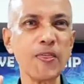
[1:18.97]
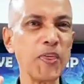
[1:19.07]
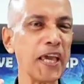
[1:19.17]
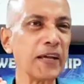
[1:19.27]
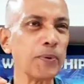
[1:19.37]

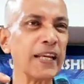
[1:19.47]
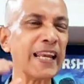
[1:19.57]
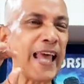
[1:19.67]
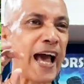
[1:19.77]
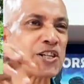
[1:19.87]
thing. We
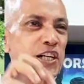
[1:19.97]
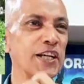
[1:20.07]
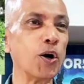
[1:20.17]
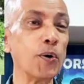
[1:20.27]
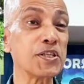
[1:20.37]
didn't actually
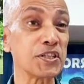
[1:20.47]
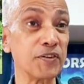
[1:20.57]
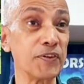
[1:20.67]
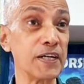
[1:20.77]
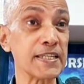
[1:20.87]
go into the
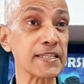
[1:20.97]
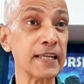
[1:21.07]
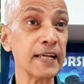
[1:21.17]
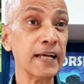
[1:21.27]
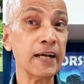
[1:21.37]

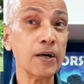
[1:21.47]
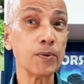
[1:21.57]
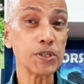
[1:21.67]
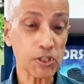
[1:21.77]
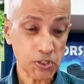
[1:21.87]
verse.
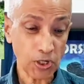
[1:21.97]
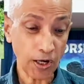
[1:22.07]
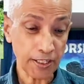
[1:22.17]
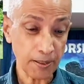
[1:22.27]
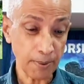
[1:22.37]
We're just
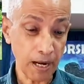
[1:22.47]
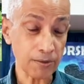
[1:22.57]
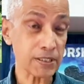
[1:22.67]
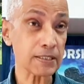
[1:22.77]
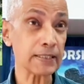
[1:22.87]
talking
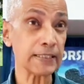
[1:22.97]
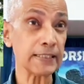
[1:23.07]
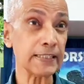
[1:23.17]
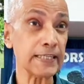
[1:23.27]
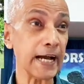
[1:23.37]
about
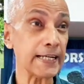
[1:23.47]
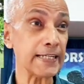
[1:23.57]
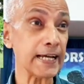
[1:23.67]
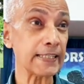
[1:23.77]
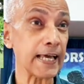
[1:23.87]
the
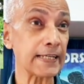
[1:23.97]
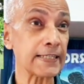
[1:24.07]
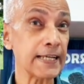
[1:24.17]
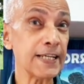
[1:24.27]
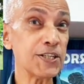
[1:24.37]
idea
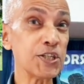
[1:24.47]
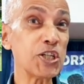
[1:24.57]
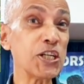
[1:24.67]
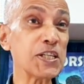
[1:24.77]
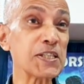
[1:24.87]
that
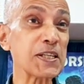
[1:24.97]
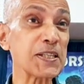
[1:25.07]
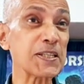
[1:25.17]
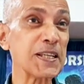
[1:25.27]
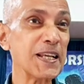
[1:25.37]

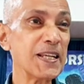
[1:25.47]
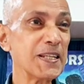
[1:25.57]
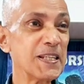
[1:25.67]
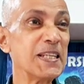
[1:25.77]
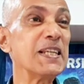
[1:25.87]
Jesus
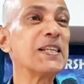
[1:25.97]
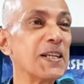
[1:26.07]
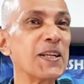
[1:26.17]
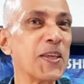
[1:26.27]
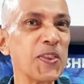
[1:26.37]

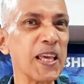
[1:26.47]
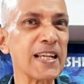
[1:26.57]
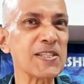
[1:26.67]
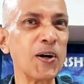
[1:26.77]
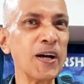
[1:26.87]
needed
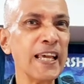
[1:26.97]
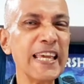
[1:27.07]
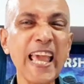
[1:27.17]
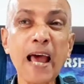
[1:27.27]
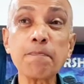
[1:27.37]
things. So
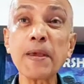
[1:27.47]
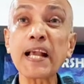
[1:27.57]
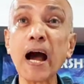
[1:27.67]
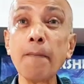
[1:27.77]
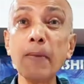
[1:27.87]
he had
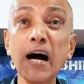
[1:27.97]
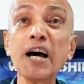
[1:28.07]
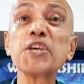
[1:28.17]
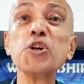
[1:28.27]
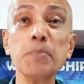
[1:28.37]
become
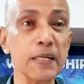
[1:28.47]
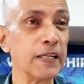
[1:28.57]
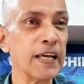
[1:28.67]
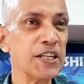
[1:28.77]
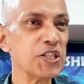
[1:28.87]
a
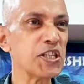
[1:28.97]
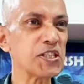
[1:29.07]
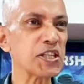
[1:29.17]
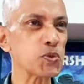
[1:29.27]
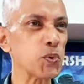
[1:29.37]
human.
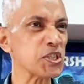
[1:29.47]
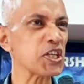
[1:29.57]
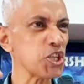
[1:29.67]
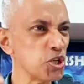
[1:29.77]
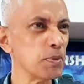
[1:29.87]
Jesus was
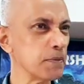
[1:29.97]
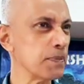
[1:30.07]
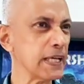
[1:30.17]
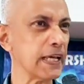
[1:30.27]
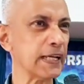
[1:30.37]
a human
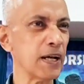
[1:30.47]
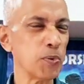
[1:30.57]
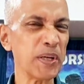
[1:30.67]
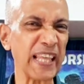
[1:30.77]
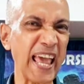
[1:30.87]
being
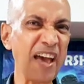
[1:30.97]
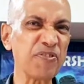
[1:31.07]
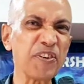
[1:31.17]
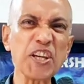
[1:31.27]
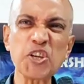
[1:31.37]
with
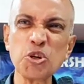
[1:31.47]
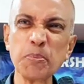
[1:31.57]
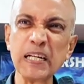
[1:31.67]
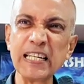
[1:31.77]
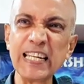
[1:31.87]
every
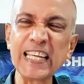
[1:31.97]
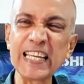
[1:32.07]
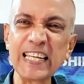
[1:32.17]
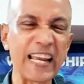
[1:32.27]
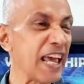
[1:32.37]
human
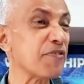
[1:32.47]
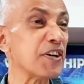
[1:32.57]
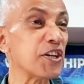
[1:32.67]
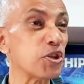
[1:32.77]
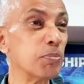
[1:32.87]
need and
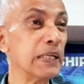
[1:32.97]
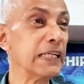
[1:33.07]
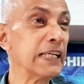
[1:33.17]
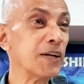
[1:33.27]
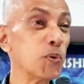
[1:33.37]
every
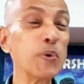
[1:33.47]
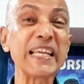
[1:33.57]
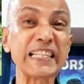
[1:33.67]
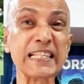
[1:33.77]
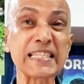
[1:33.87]
human
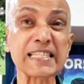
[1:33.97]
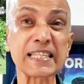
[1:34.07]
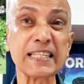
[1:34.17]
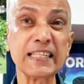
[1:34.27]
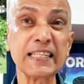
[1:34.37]
weakness